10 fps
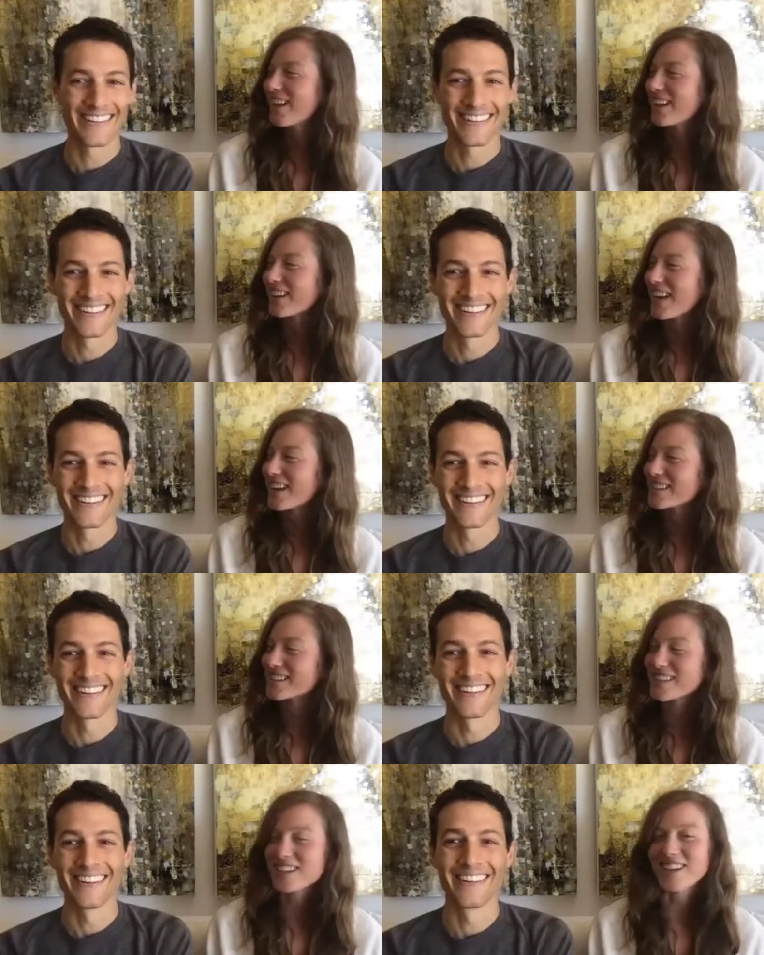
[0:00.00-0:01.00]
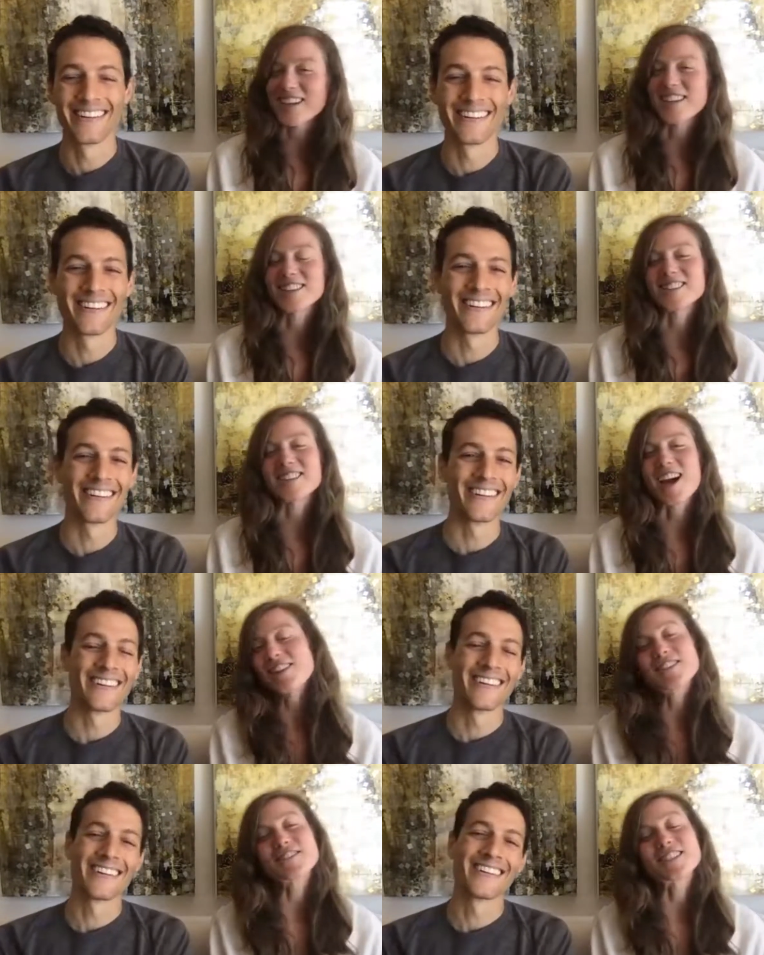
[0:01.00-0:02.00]
Speaker 1: Yes, eating. And the
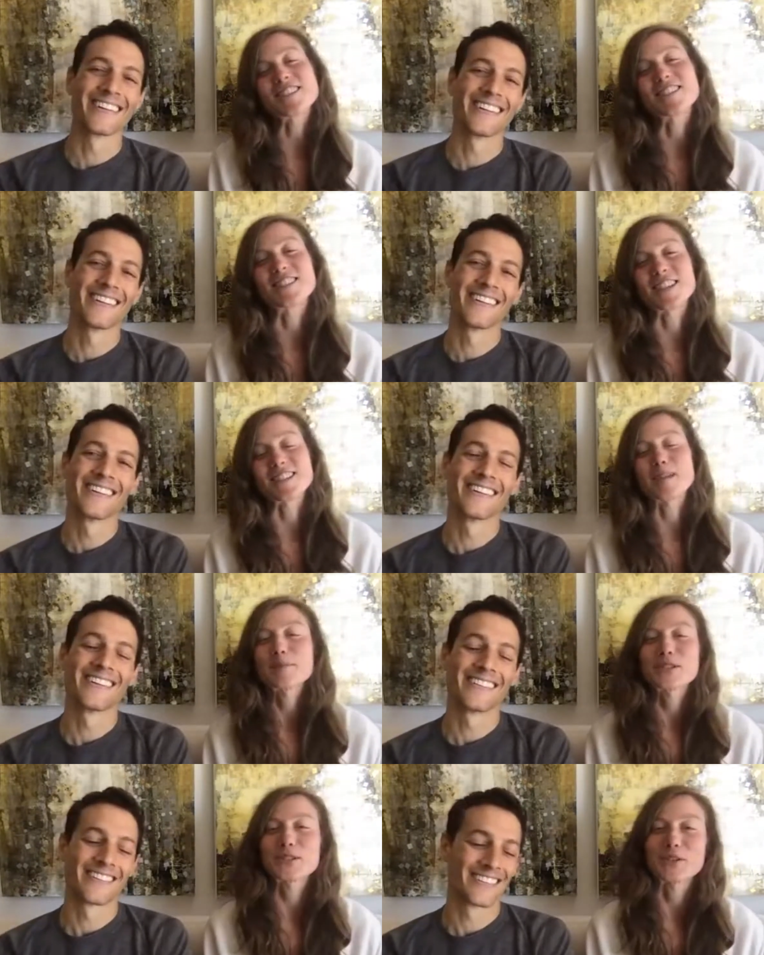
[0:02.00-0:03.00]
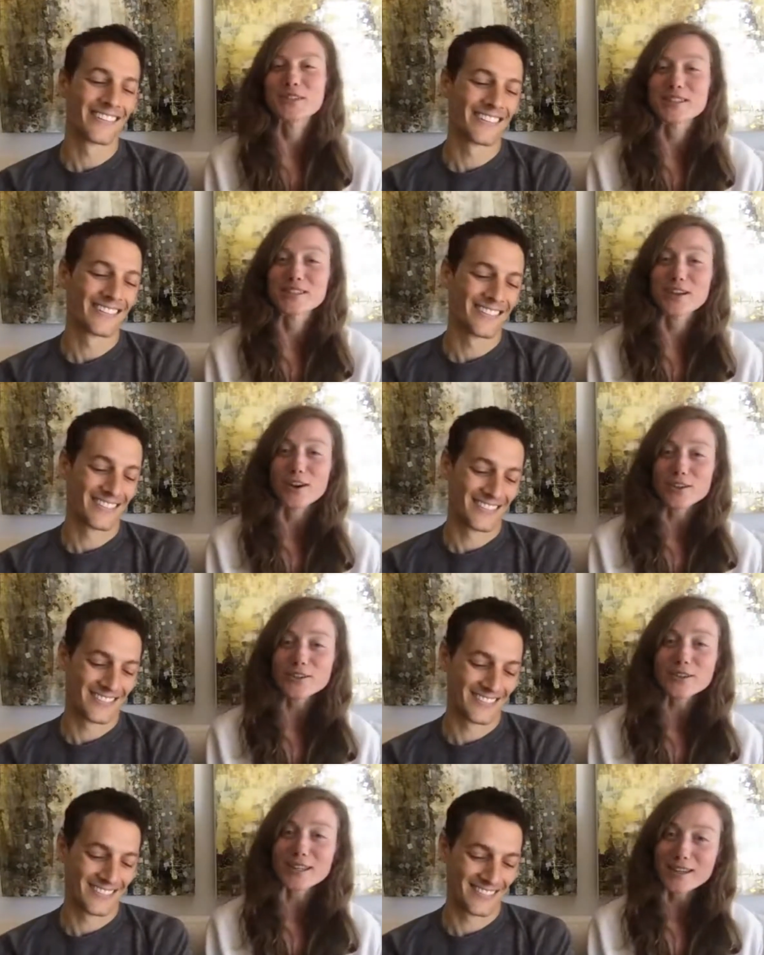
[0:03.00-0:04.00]
title of today's episode is, Are
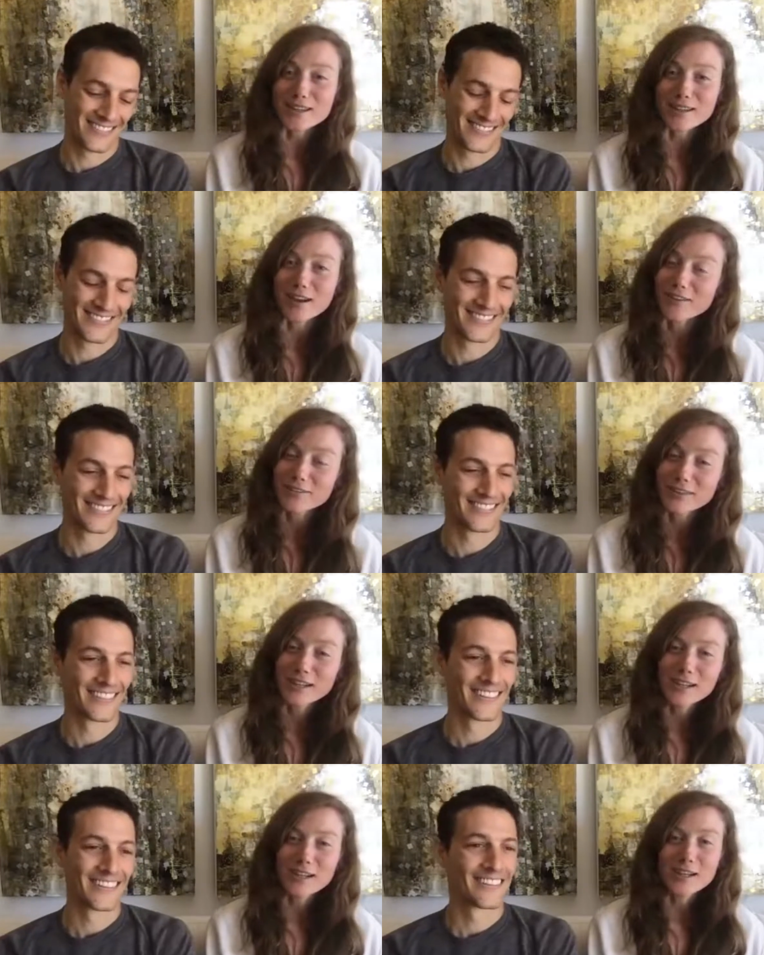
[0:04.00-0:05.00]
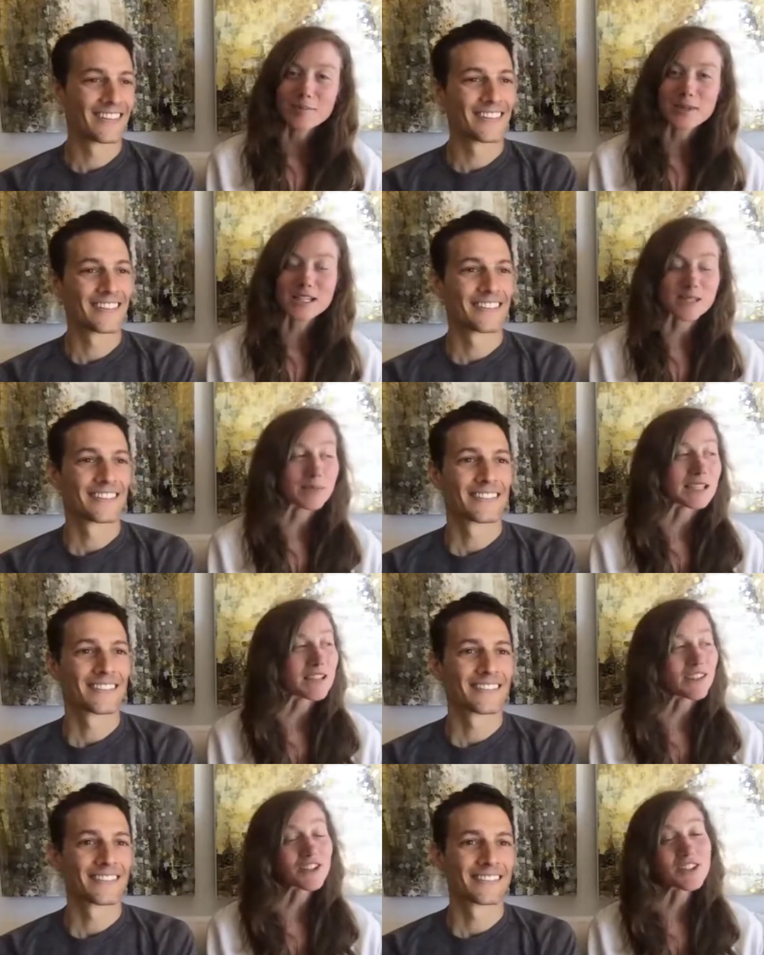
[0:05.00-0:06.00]
You Eating Enough? Because
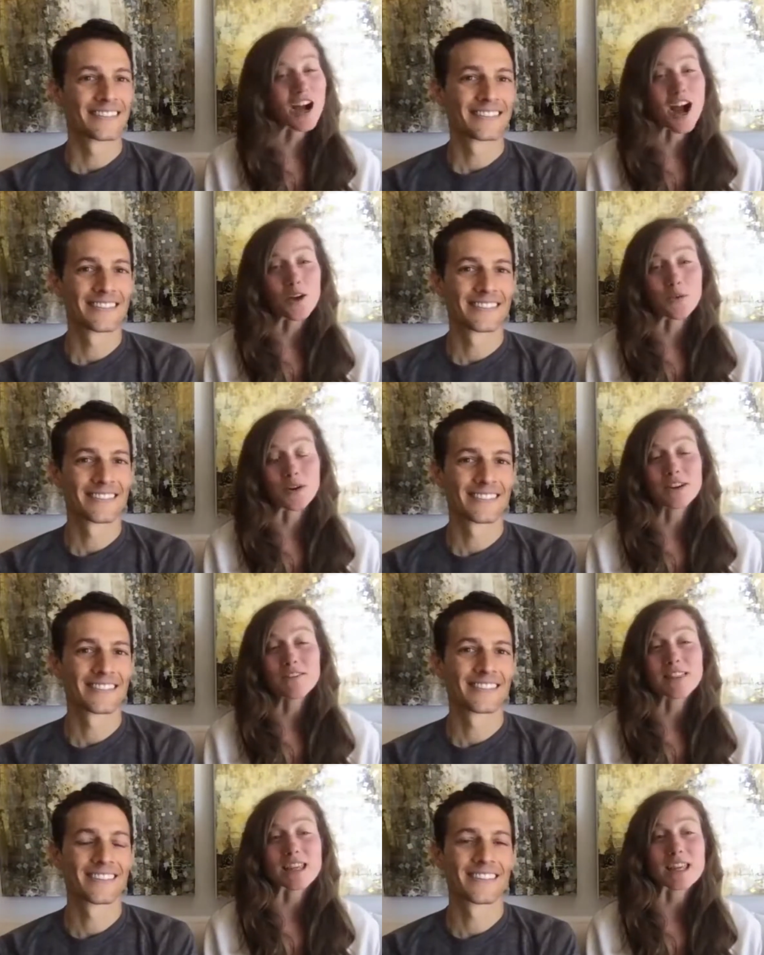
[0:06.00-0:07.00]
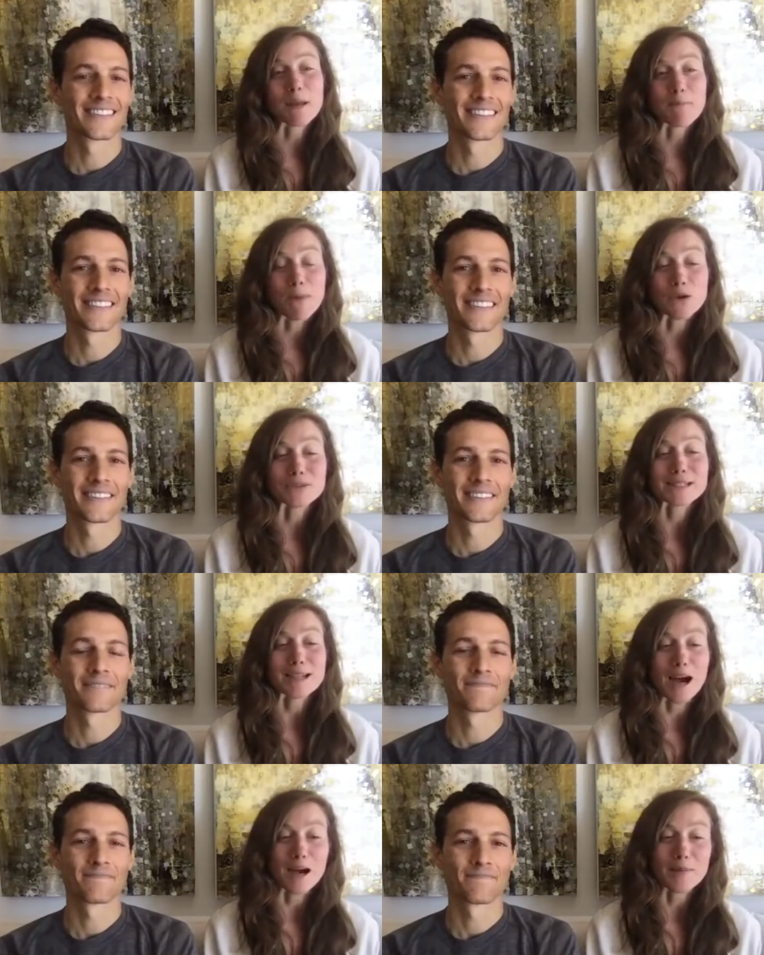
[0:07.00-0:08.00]
believe it or not, one of the most
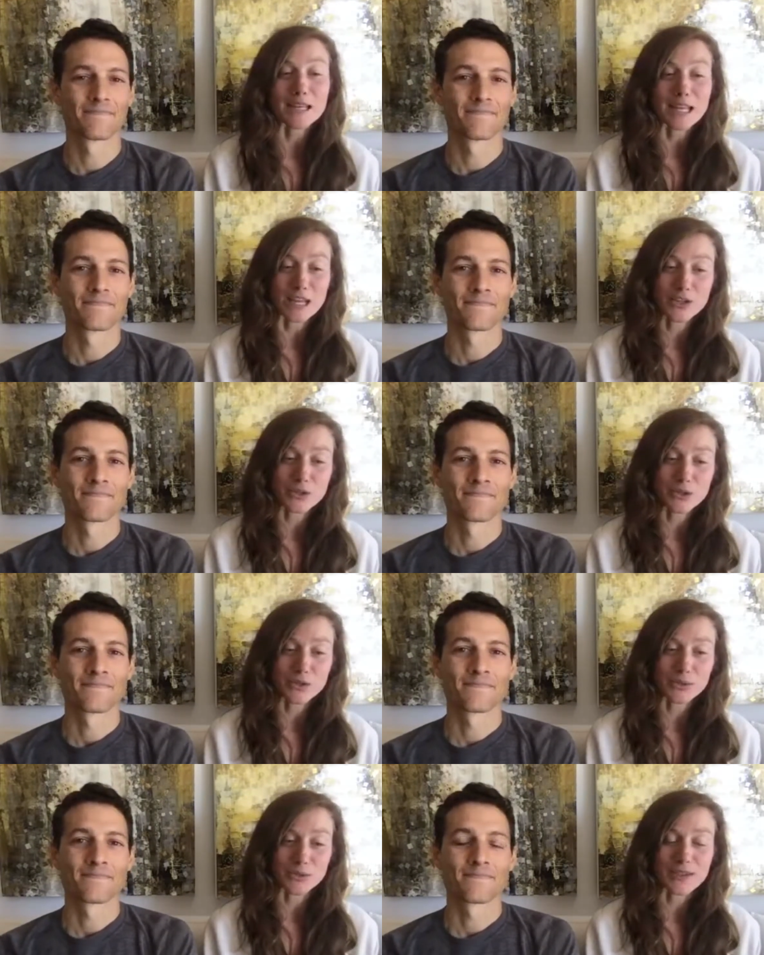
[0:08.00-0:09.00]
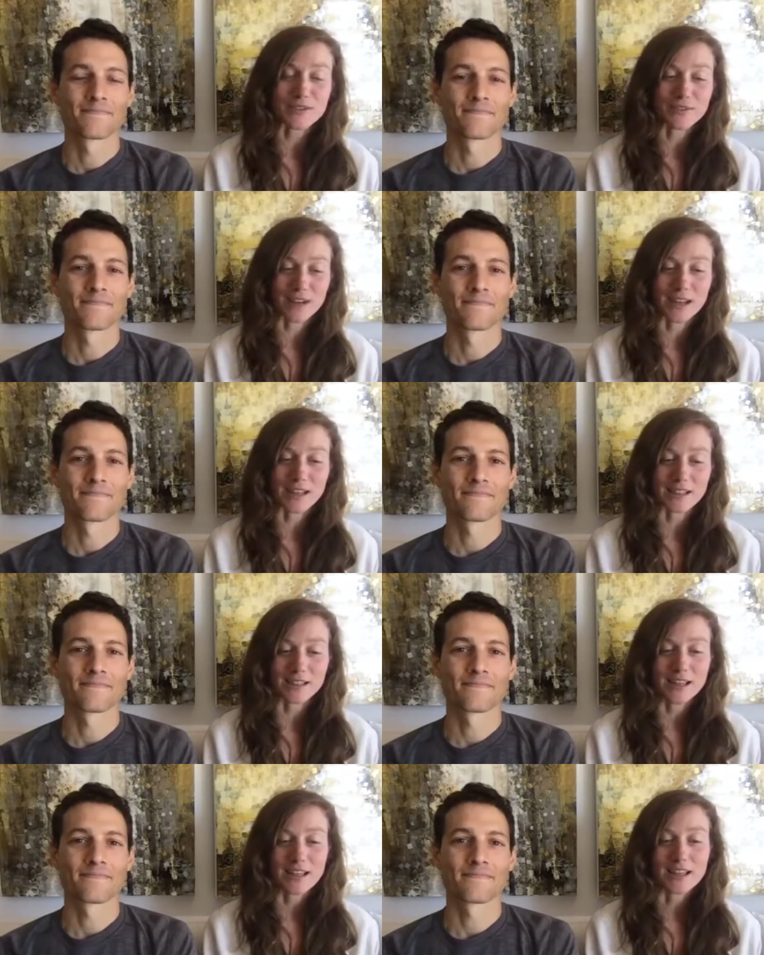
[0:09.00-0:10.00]
common issues we find
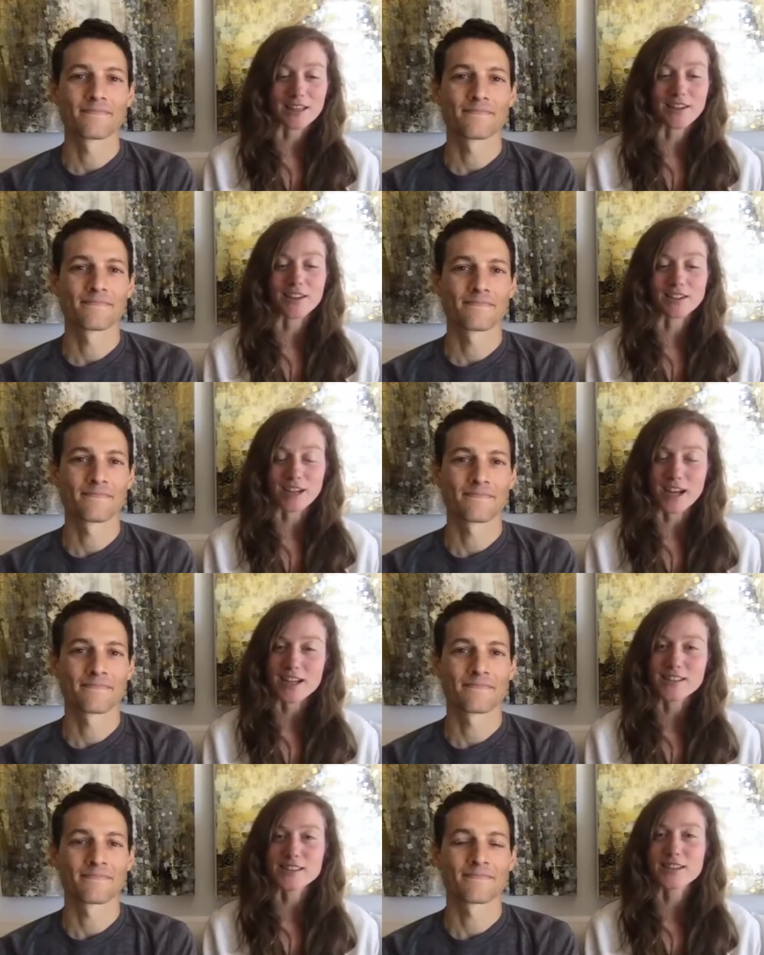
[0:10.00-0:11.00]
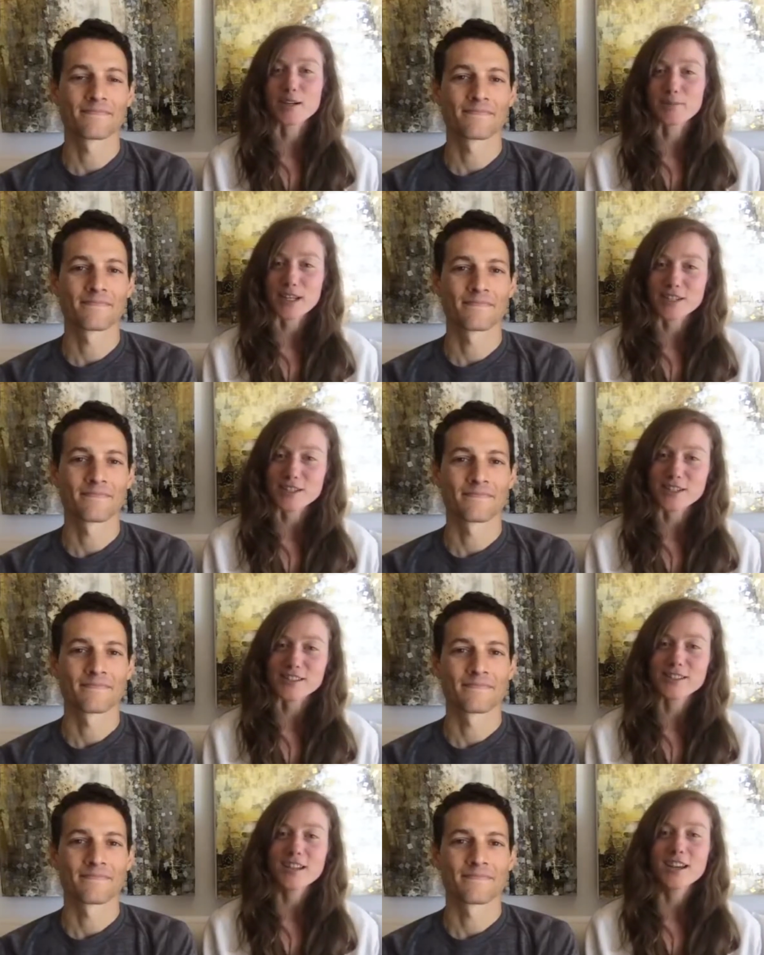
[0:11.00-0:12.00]
in our clients and our patients'